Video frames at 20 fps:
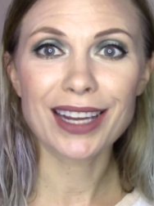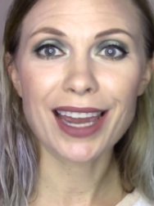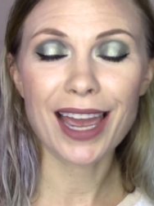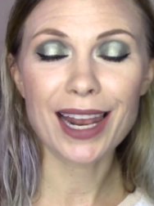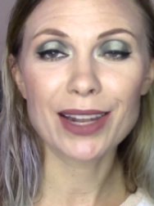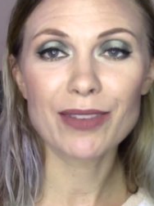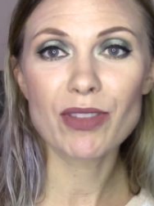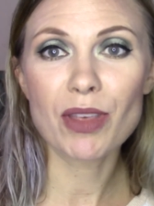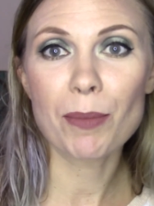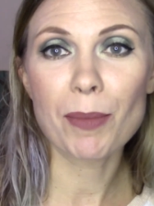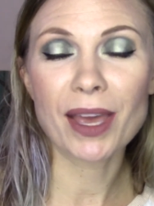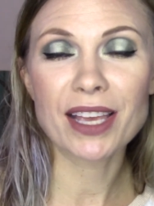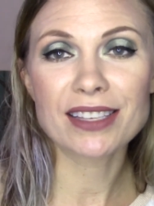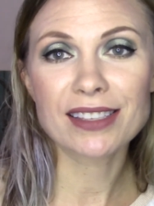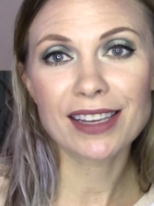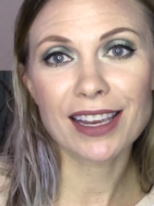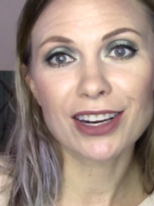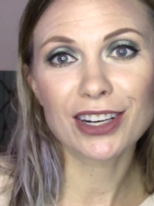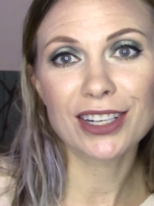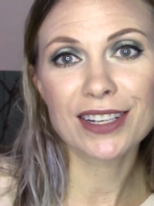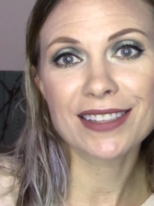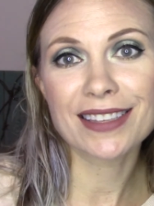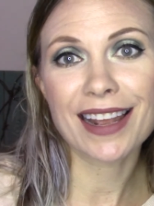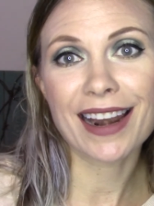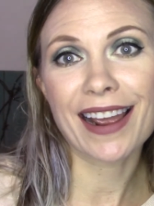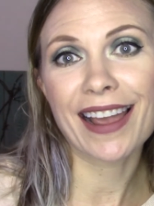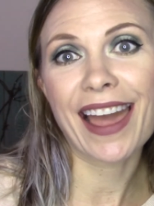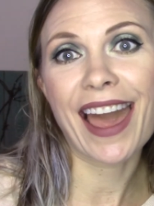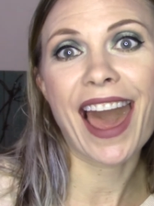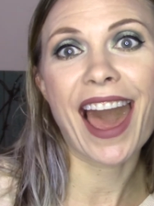kind of the mascaras
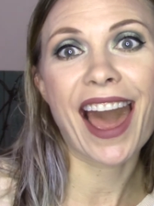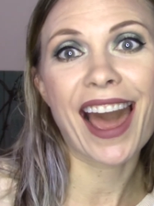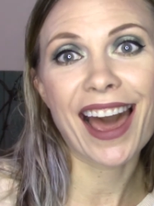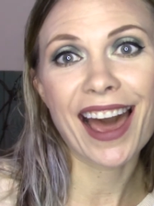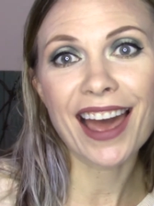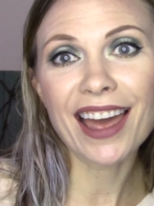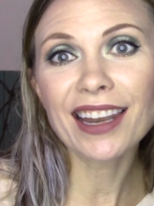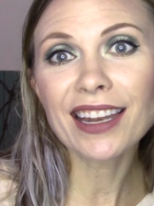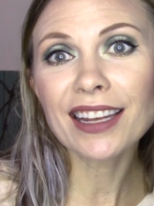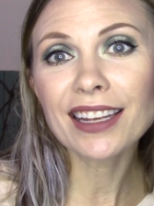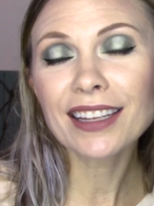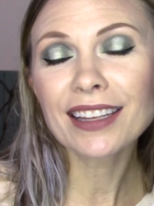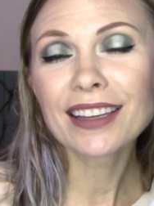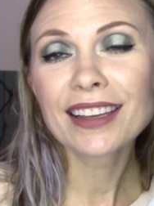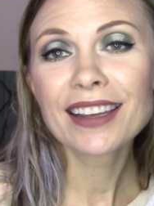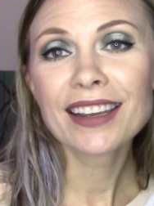that I had